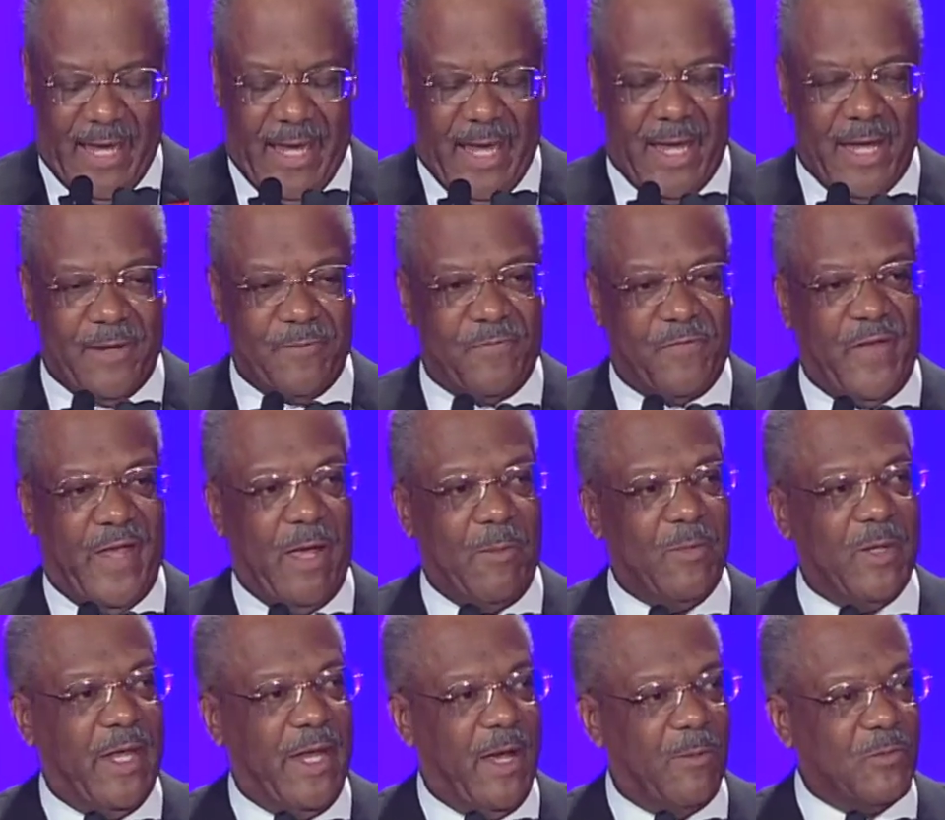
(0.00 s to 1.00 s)
and
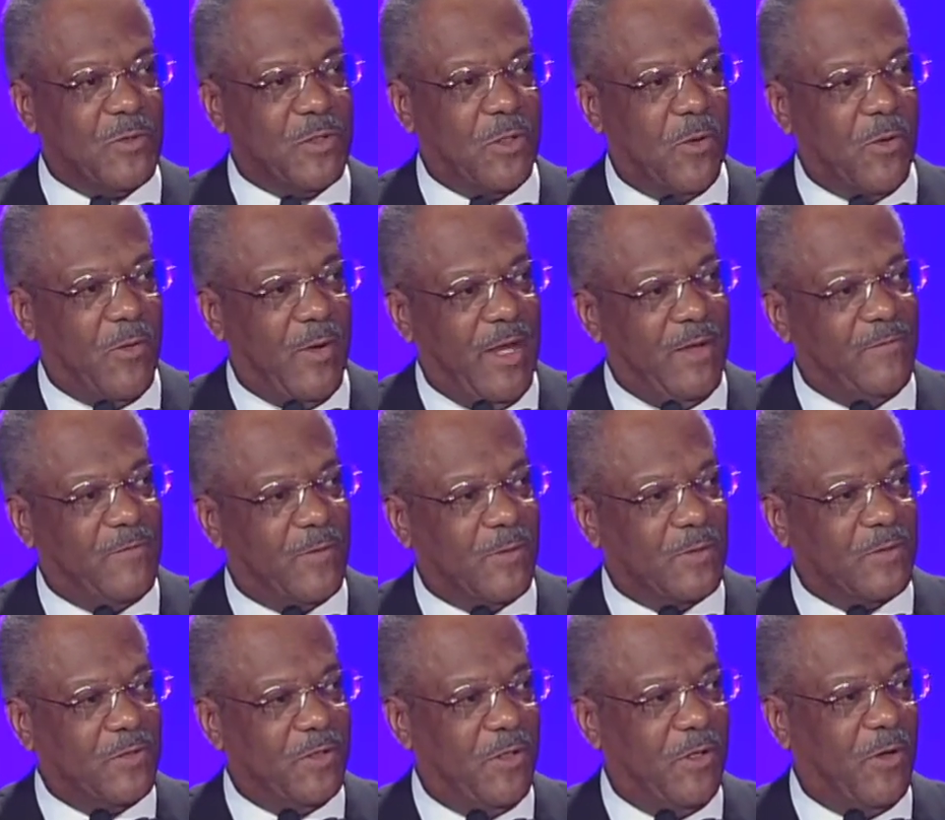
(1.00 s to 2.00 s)
family, I'm so grateful
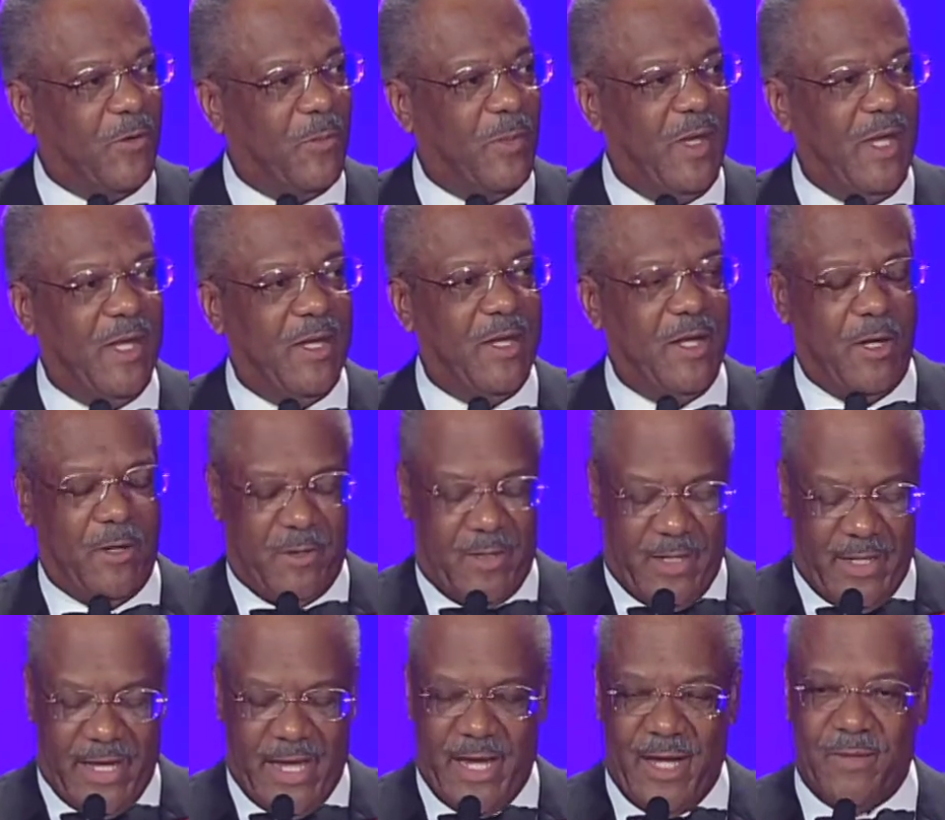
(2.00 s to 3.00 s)
to your being here
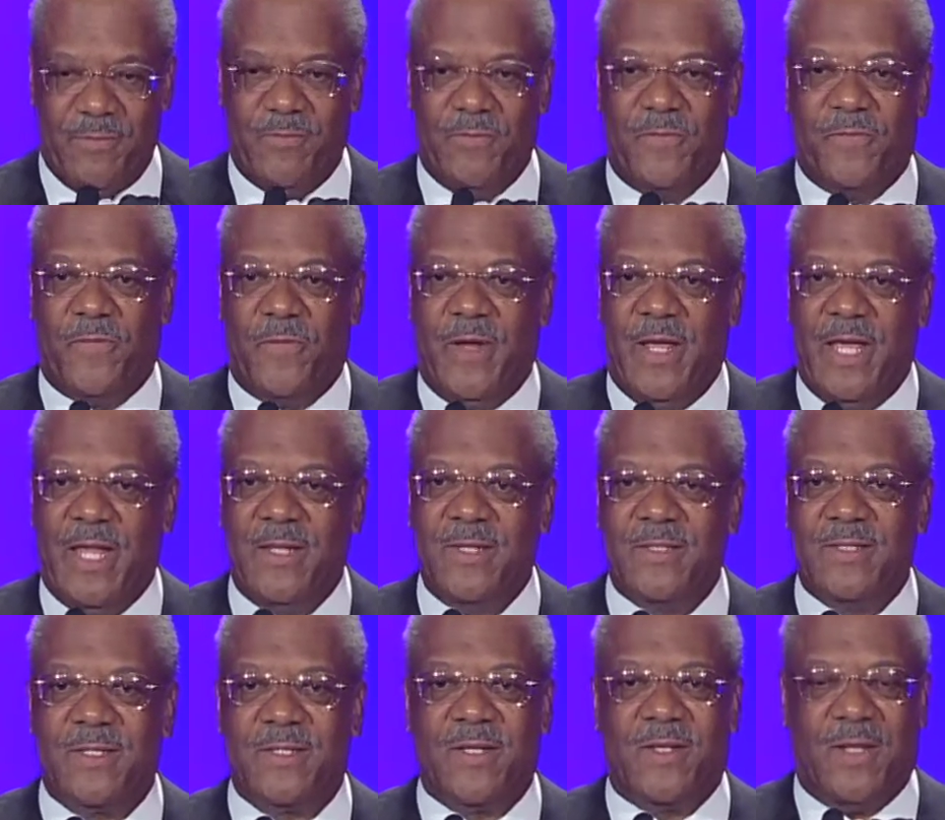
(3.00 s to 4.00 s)
tonight. And
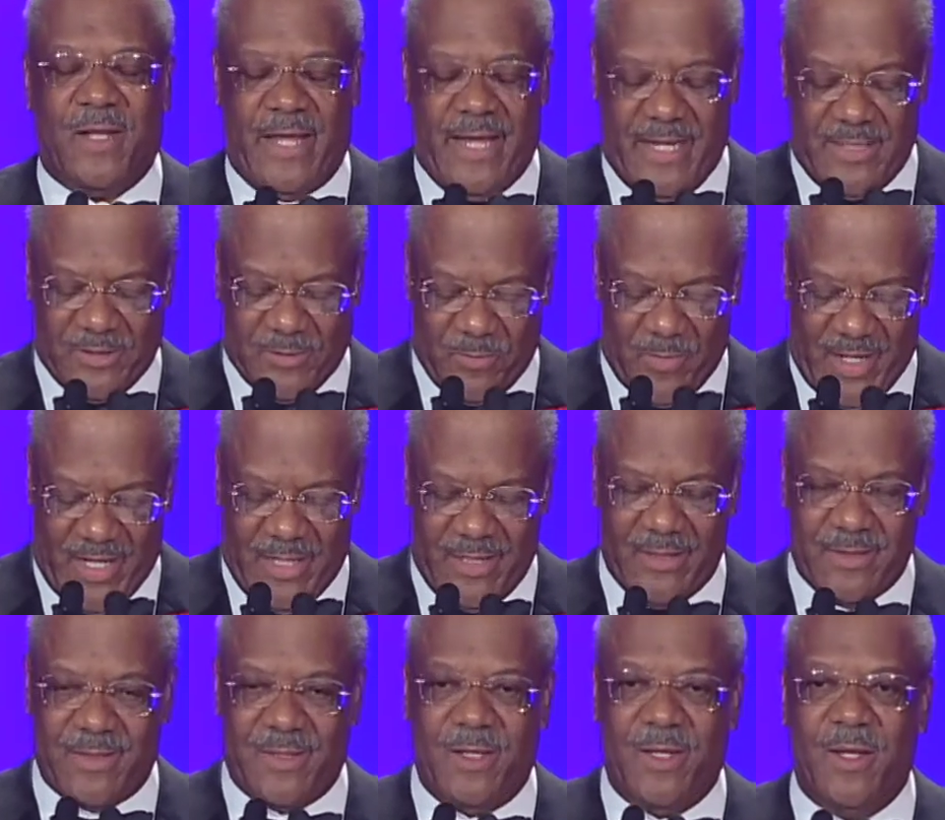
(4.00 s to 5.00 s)
friends,
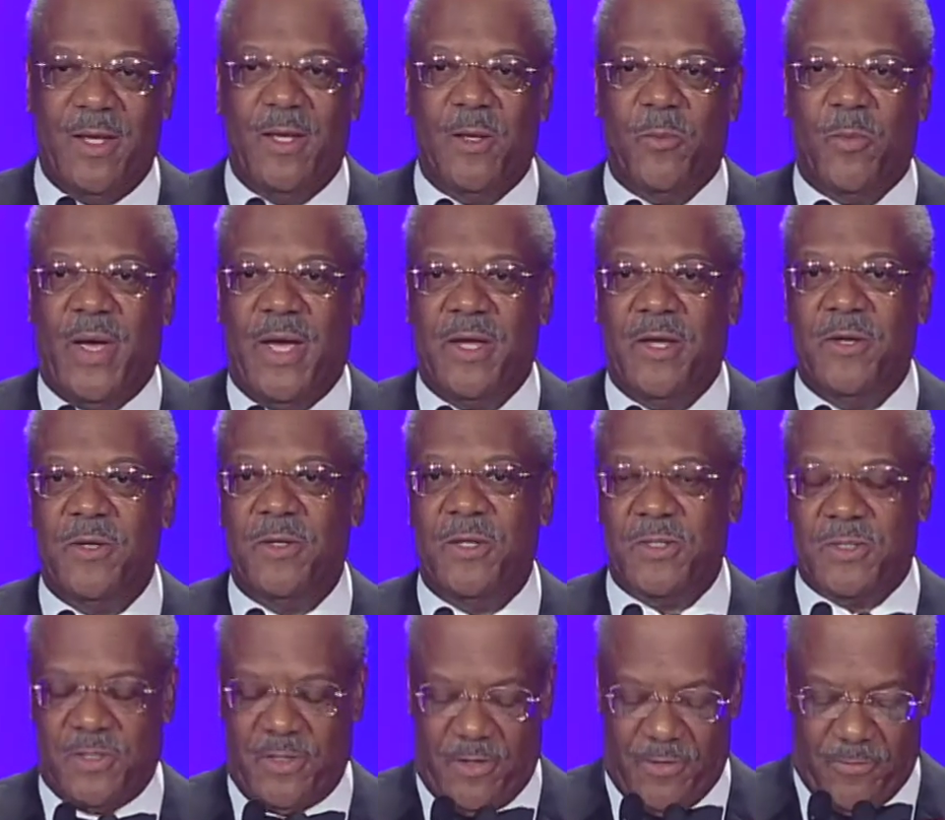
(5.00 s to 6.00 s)
classmates, my goodness,
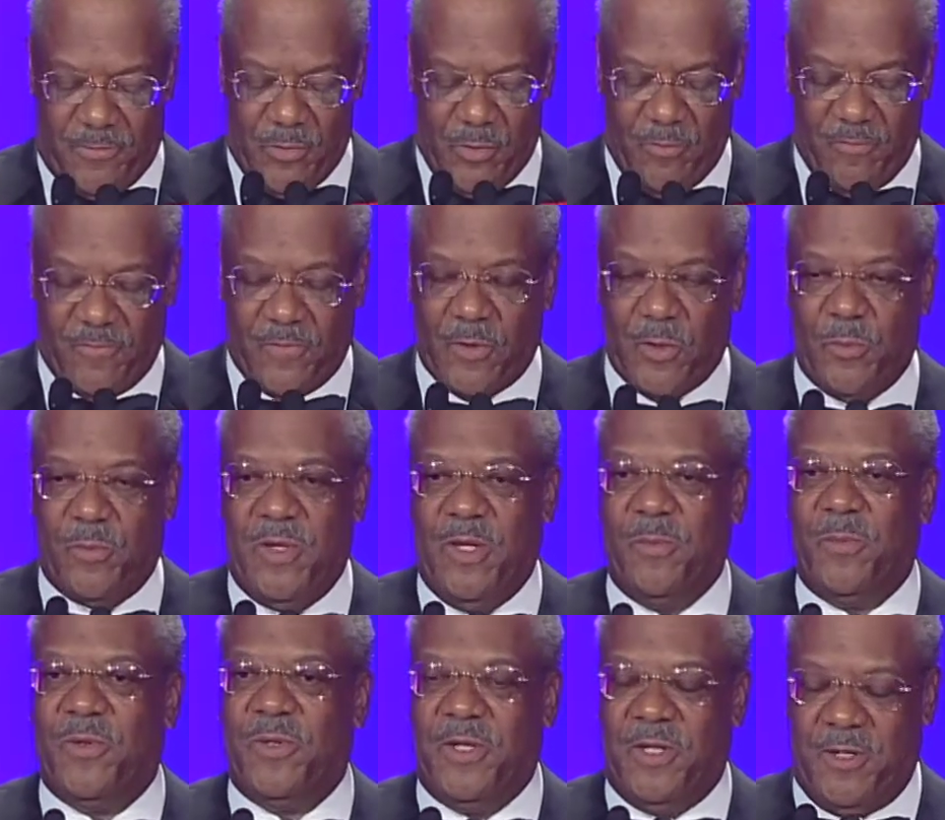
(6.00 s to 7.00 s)
there are a room full of
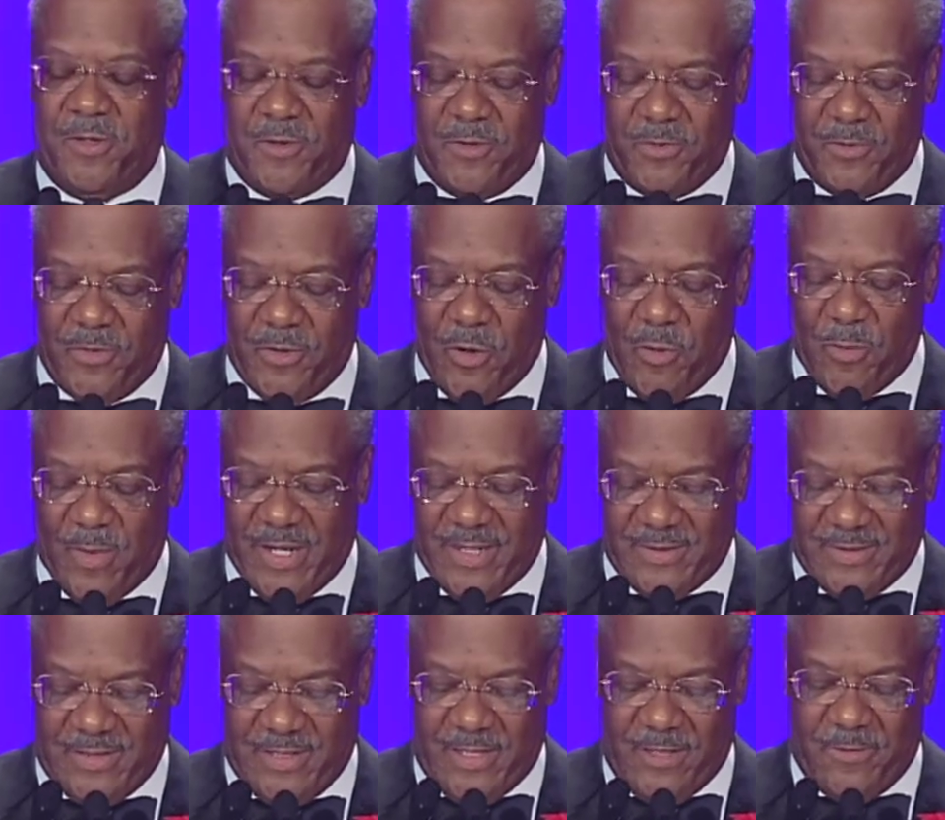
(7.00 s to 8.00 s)
people here who know my
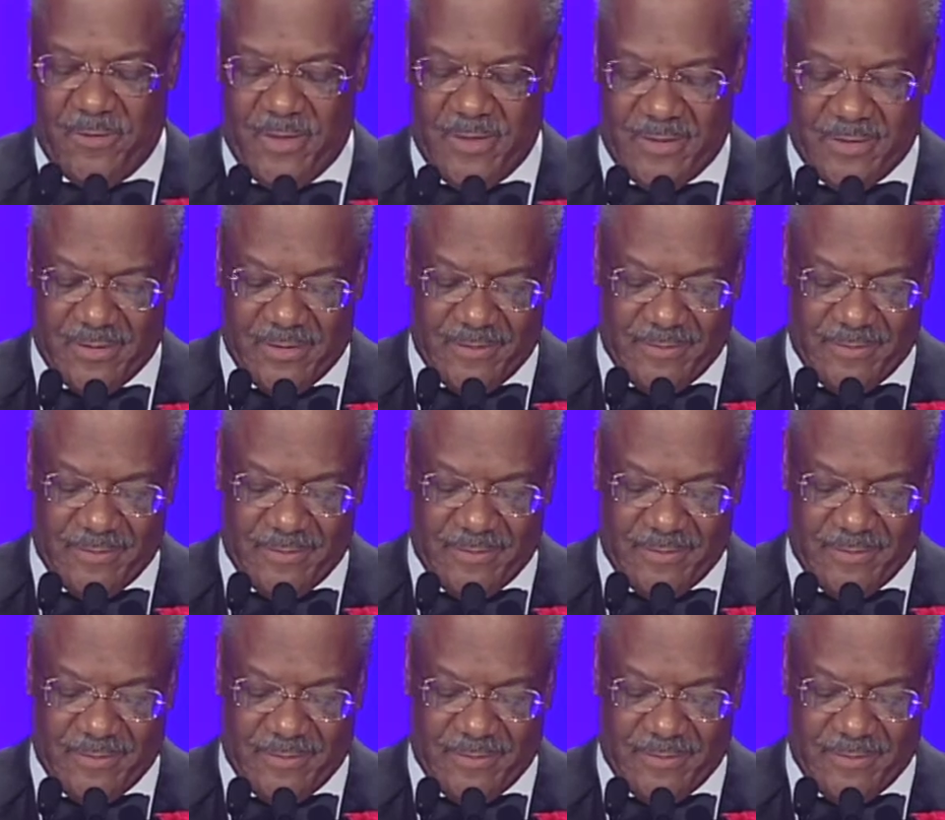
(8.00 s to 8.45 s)
secrets.